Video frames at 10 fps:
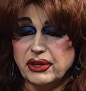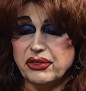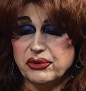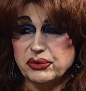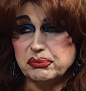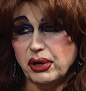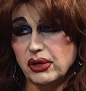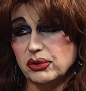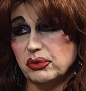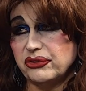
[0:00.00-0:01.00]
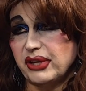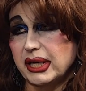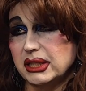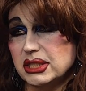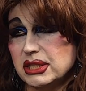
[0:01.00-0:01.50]
third part was
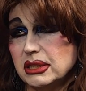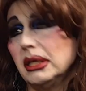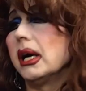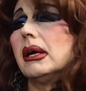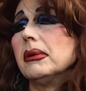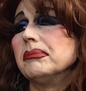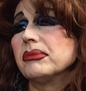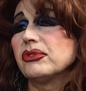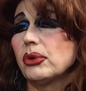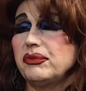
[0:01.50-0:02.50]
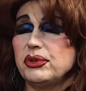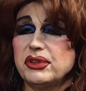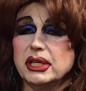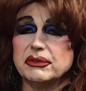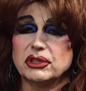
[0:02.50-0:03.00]
added. Um, so if you
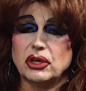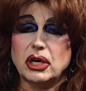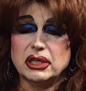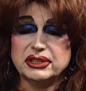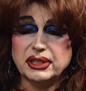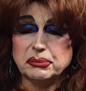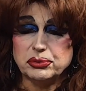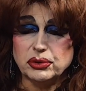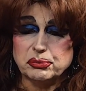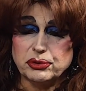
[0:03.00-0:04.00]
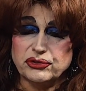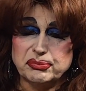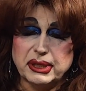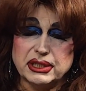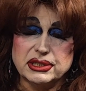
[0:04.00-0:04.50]
think of it along a temporal
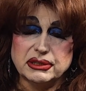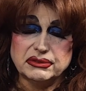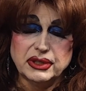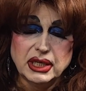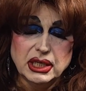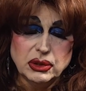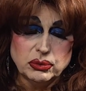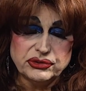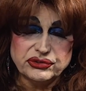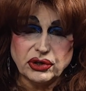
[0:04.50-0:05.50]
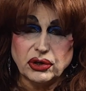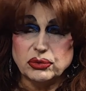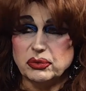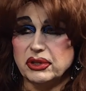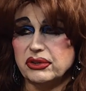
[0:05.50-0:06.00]
perspective, we start
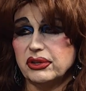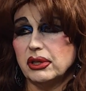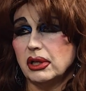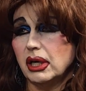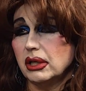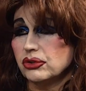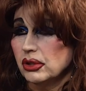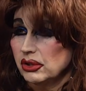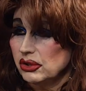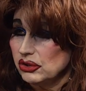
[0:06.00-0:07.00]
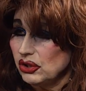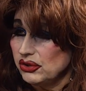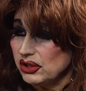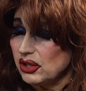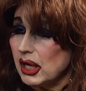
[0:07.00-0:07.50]
with uh, the
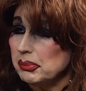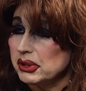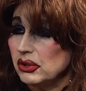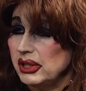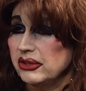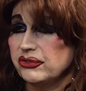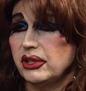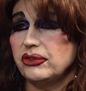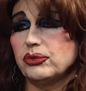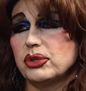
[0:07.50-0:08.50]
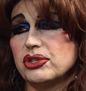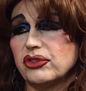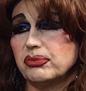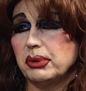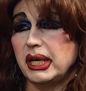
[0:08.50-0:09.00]
topical essays, which
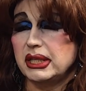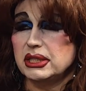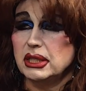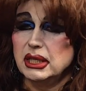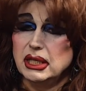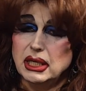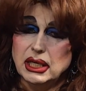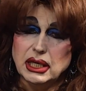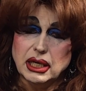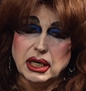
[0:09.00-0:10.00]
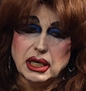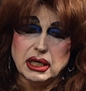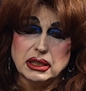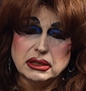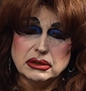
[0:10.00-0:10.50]
explained uh,